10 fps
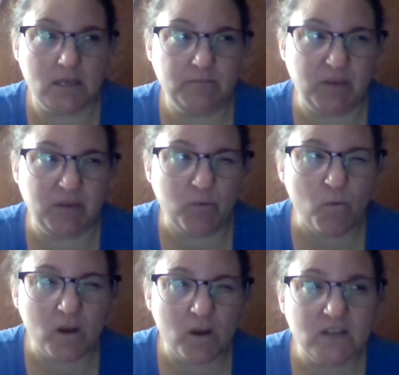People
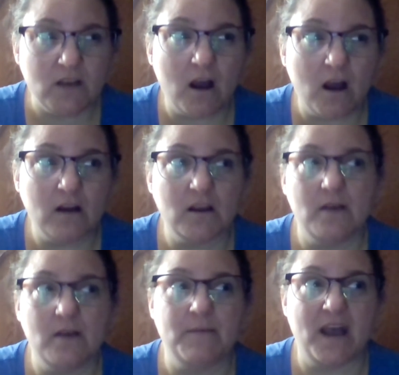want to talk
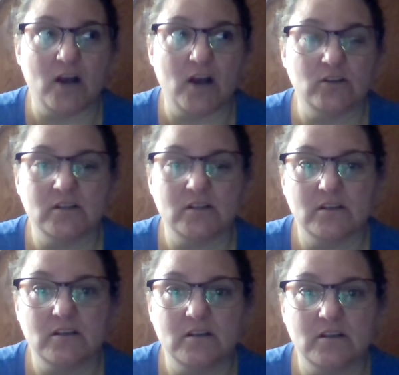about
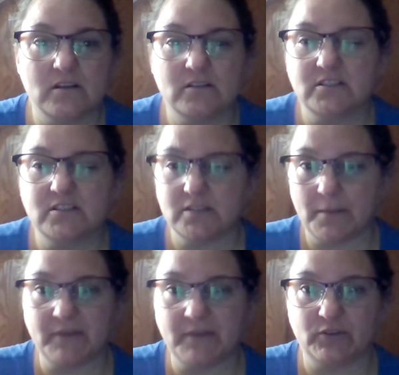
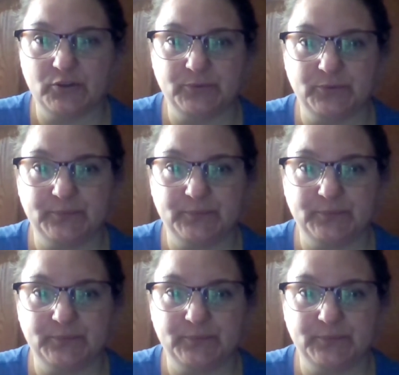stomach flu.